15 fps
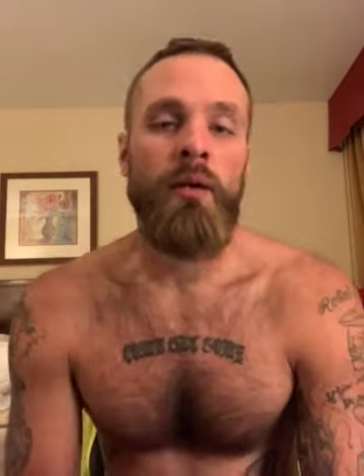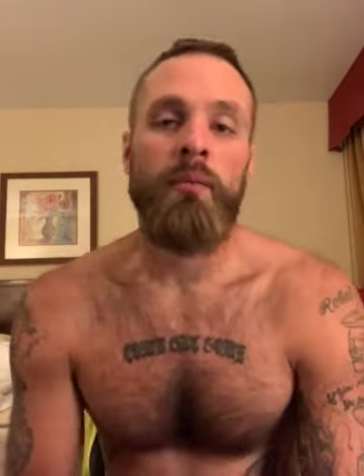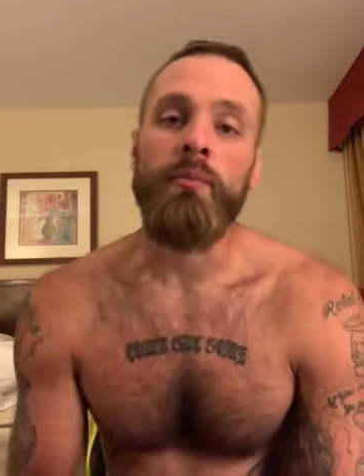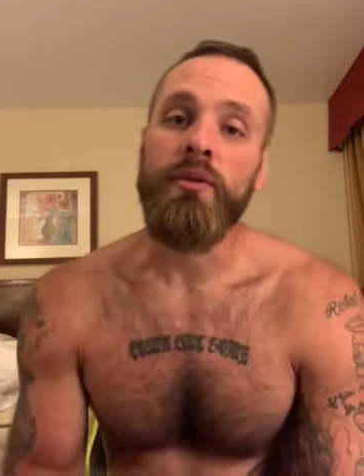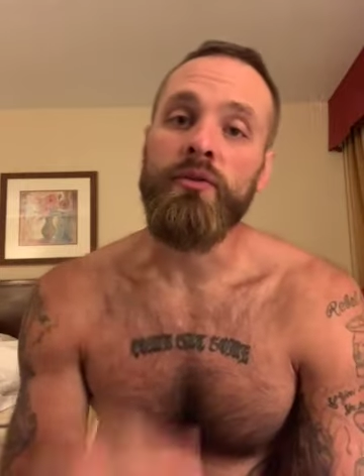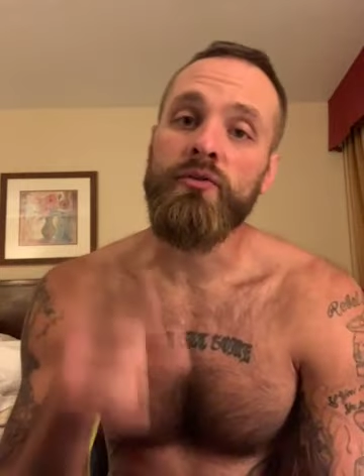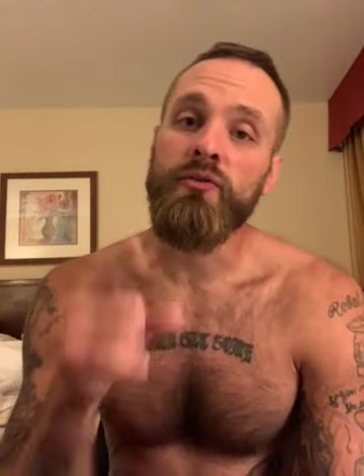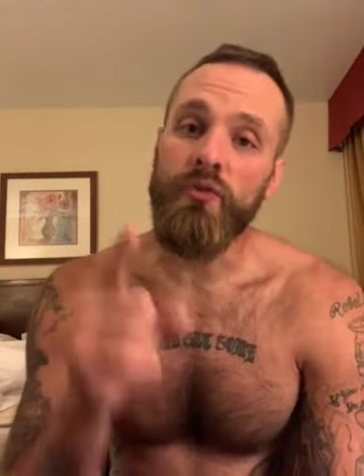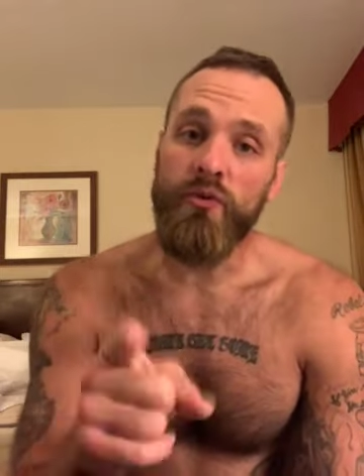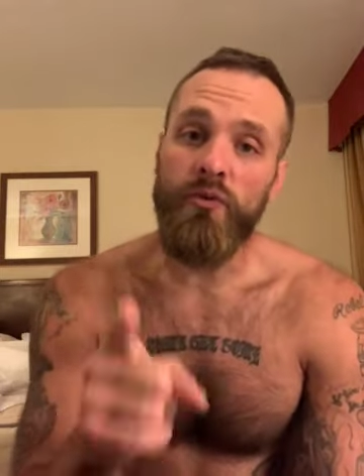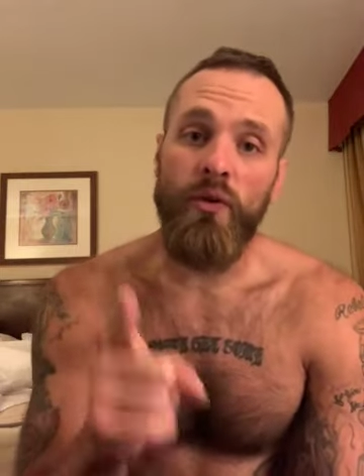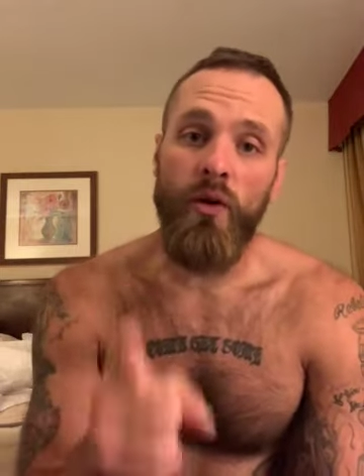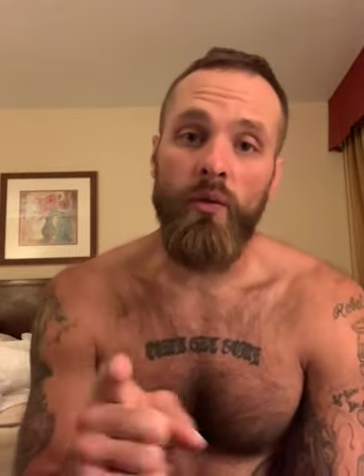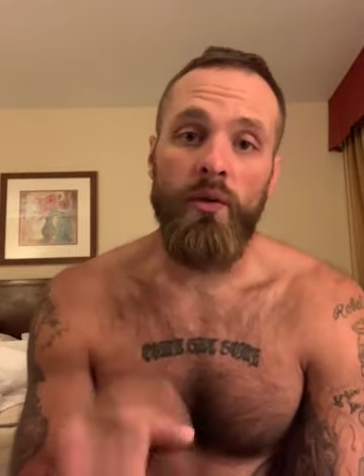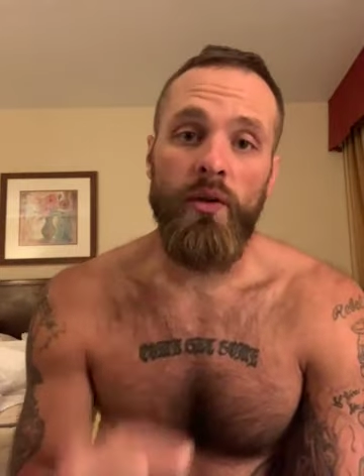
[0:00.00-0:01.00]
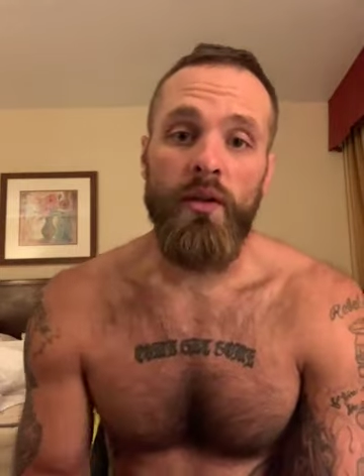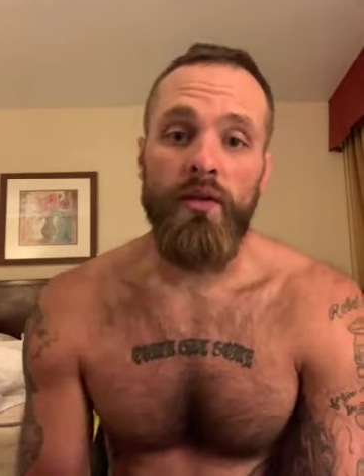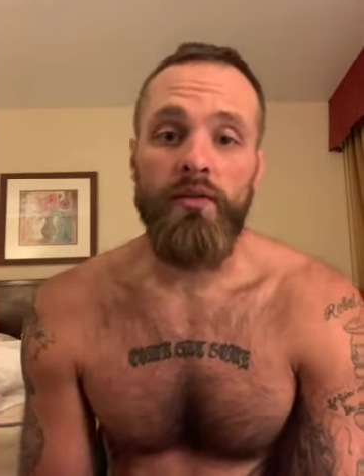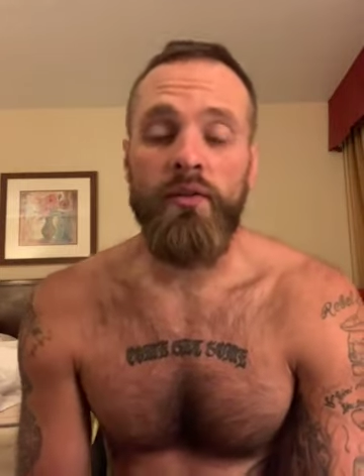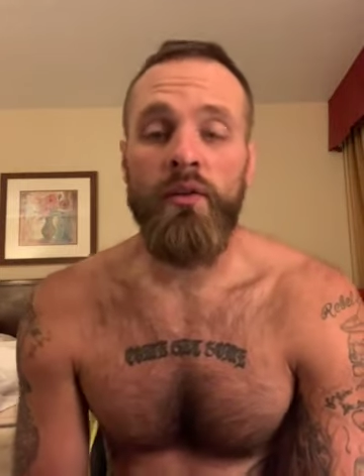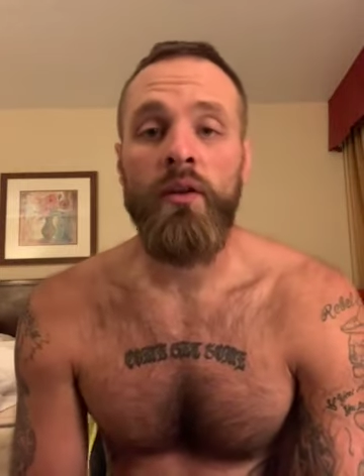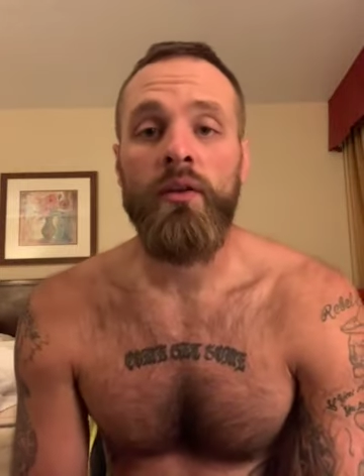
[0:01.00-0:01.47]
But do know
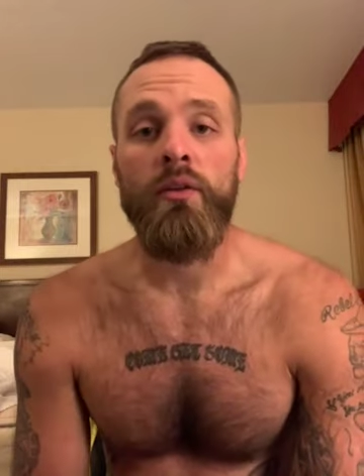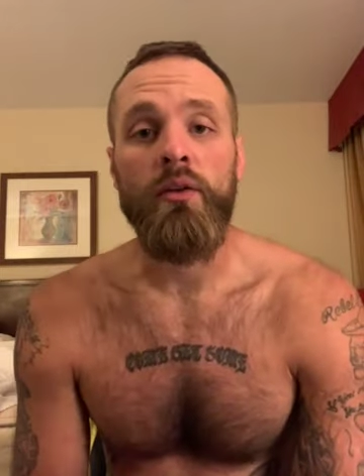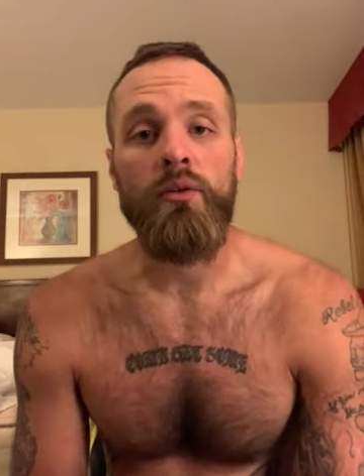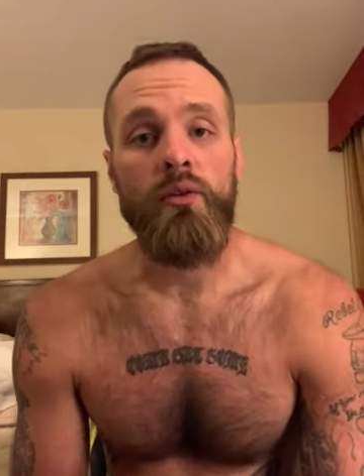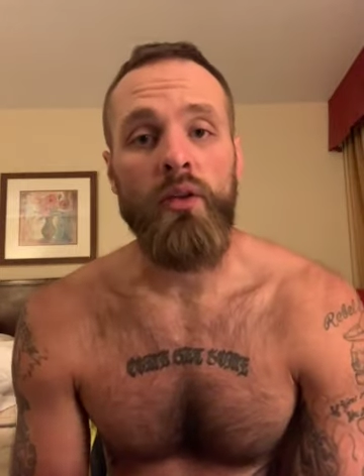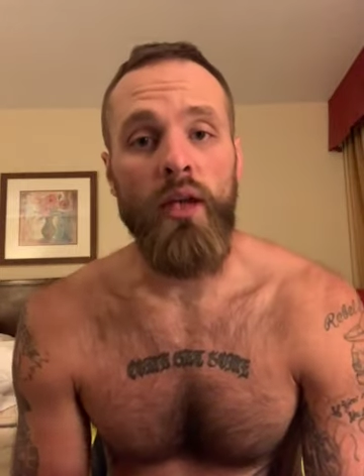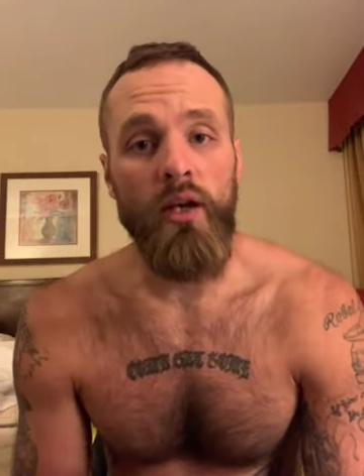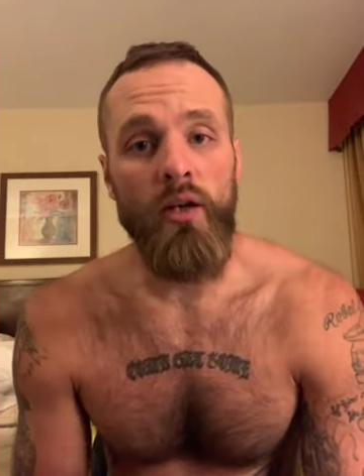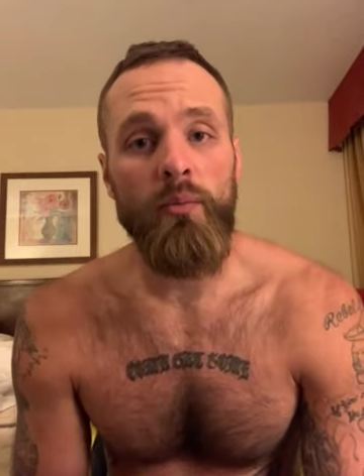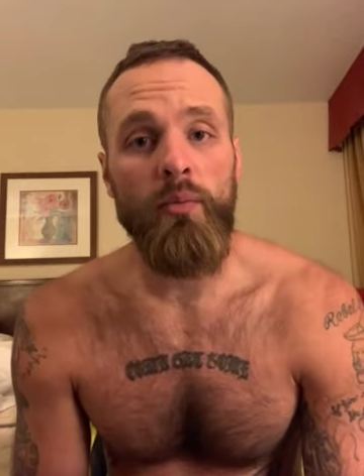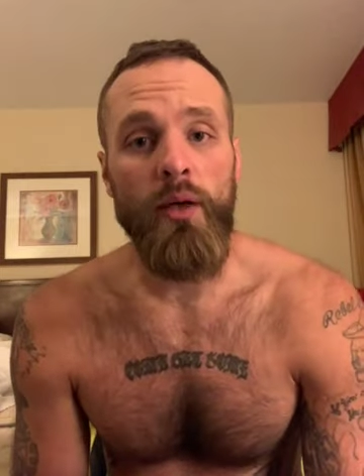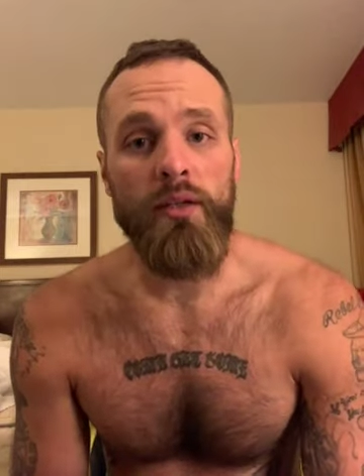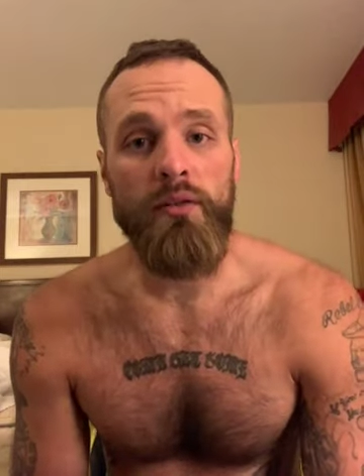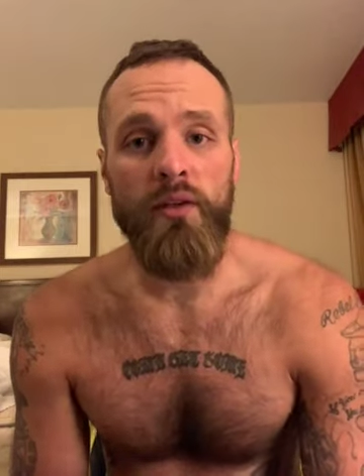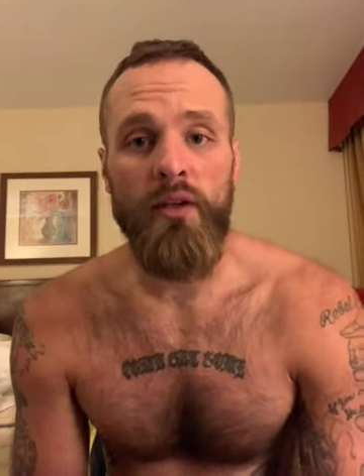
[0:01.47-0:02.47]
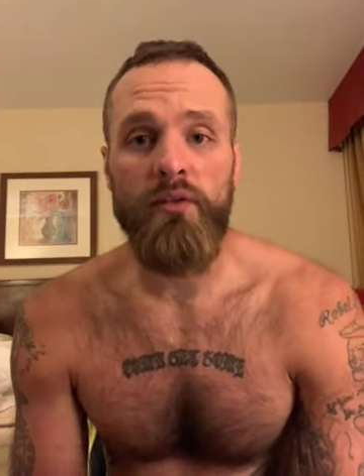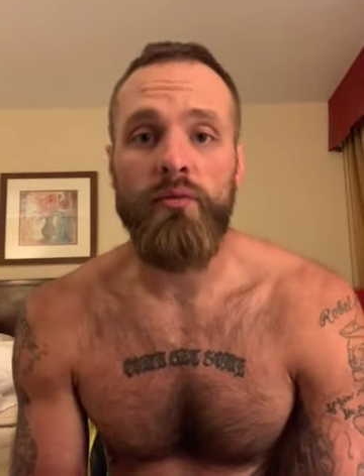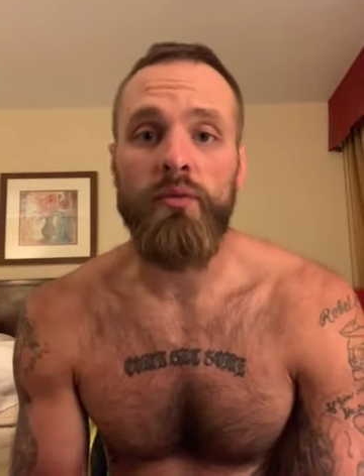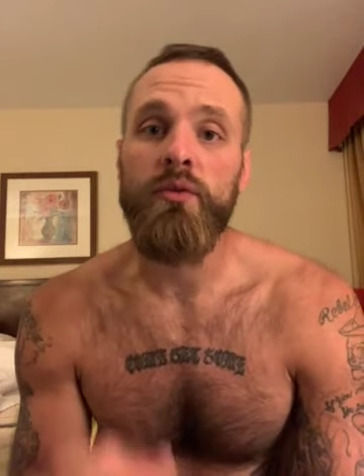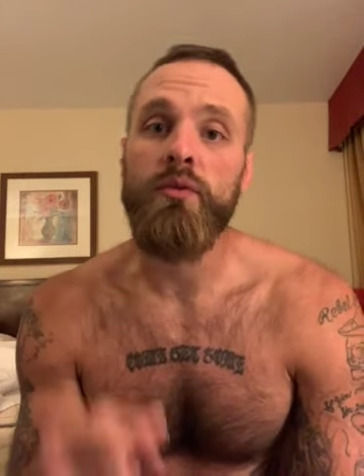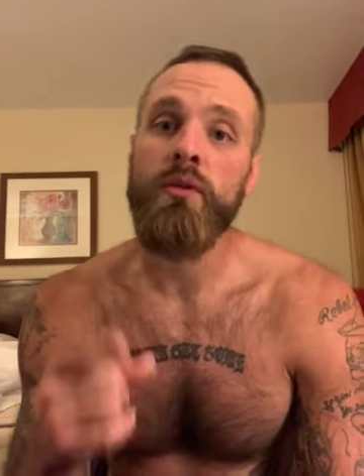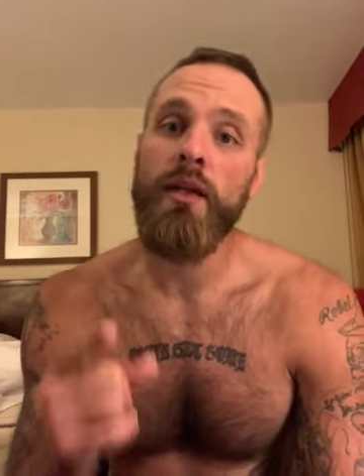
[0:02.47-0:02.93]
this. There's an air brake test
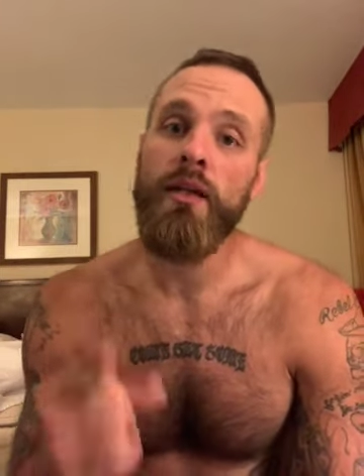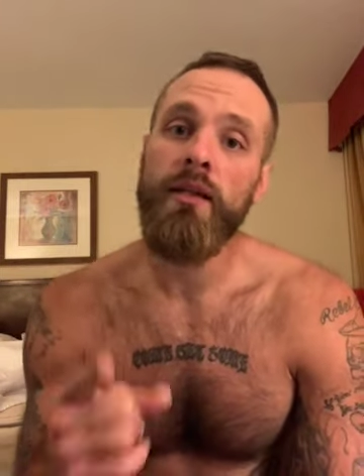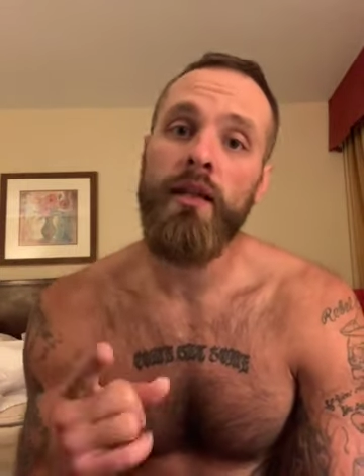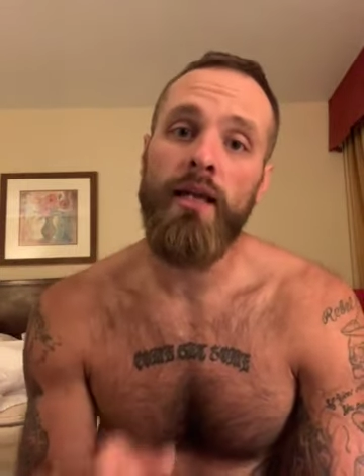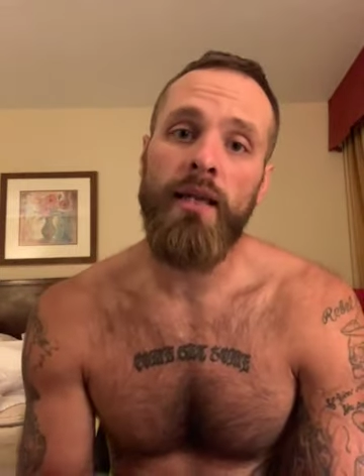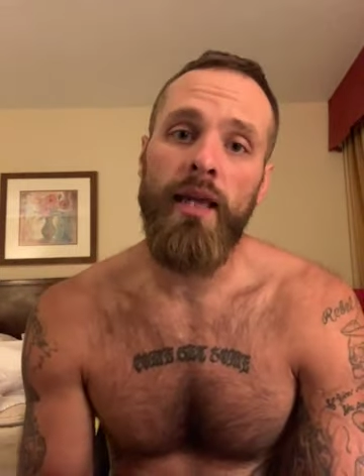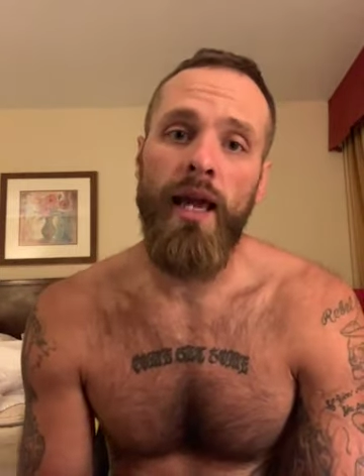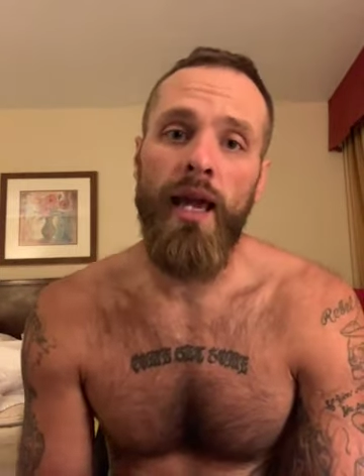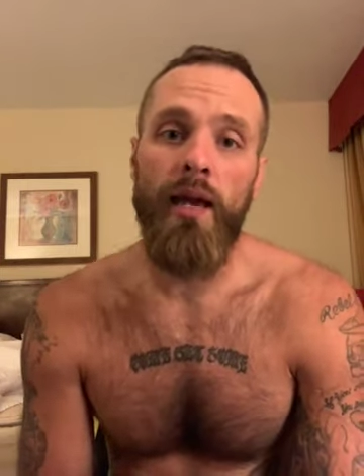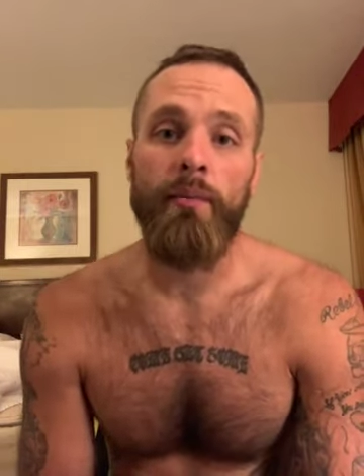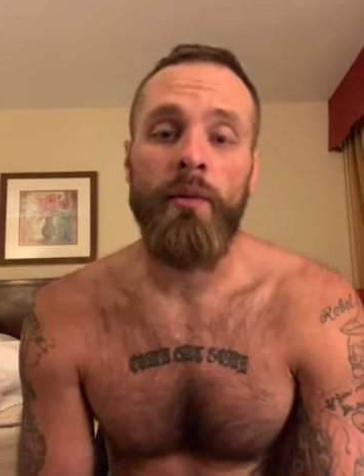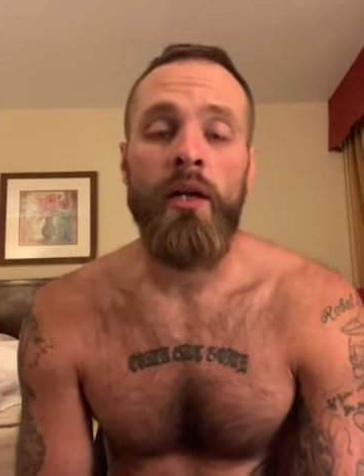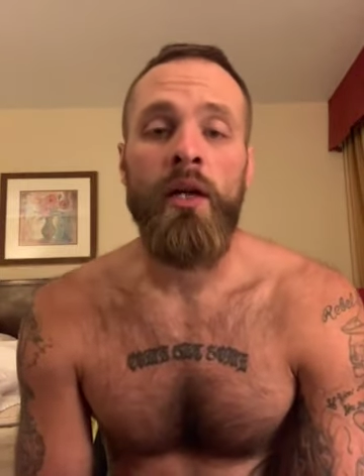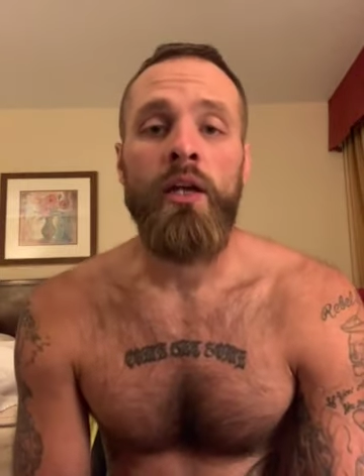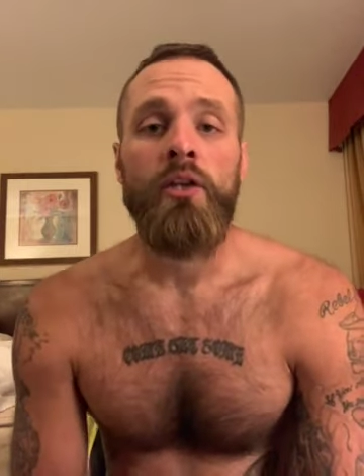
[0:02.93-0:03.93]
when you get in that cab.